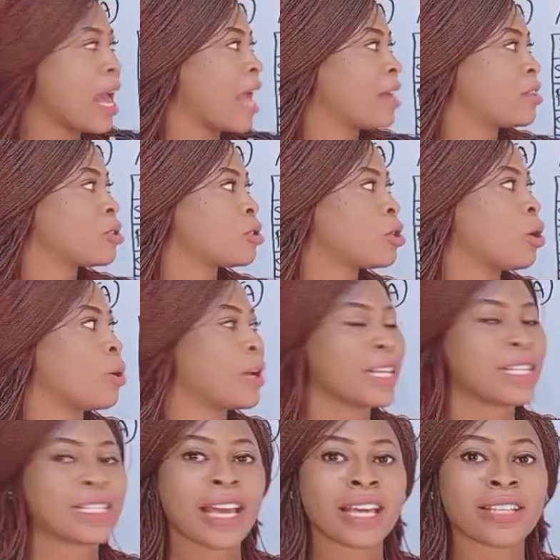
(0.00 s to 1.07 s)
and so
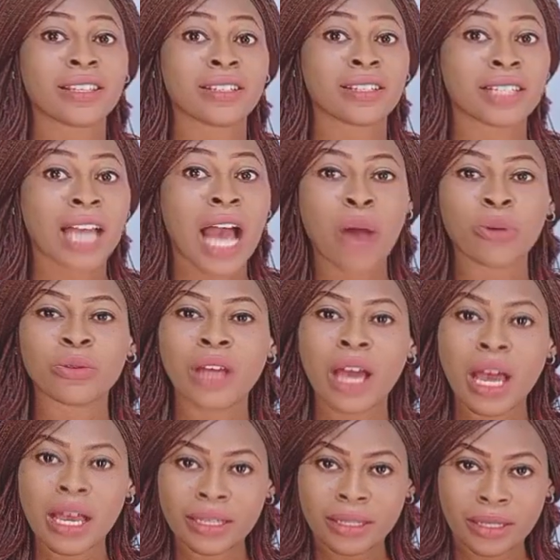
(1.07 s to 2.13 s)
it takes the sound
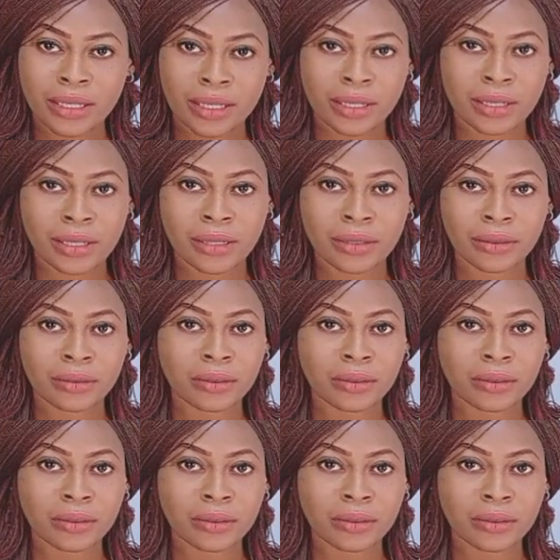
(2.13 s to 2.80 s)
S.